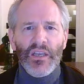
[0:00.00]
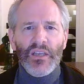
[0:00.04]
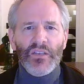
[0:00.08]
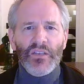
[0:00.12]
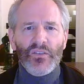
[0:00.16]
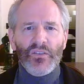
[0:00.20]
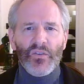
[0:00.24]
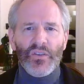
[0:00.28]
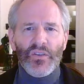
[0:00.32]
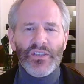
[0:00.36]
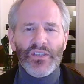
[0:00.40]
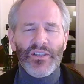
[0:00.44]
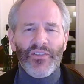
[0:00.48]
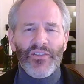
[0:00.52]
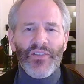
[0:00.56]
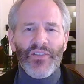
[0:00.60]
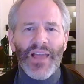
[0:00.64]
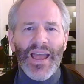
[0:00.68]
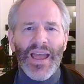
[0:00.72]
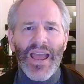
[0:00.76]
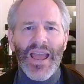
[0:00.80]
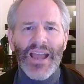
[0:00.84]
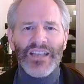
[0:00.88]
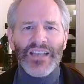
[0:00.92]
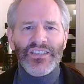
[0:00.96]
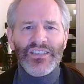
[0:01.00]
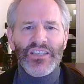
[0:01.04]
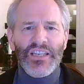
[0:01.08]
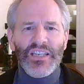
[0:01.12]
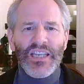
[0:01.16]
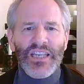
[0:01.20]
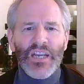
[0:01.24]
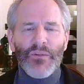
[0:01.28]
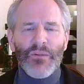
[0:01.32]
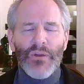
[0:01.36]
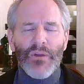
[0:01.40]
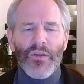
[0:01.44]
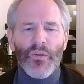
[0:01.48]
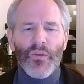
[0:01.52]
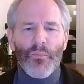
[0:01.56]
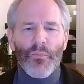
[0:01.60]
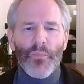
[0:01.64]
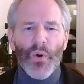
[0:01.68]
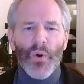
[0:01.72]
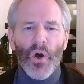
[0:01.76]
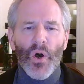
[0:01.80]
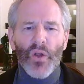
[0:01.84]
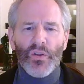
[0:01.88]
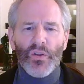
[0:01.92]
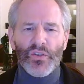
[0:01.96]
So this laxity around the
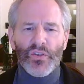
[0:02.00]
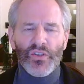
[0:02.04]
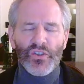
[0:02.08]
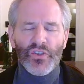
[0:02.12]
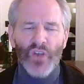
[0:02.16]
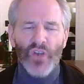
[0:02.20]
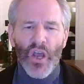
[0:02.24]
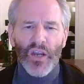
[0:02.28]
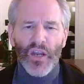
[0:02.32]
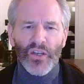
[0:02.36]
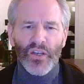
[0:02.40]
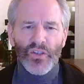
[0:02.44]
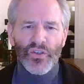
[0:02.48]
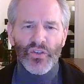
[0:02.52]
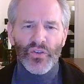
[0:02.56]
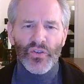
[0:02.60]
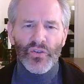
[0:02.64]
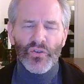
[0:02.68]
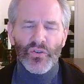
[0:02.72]
ball and socket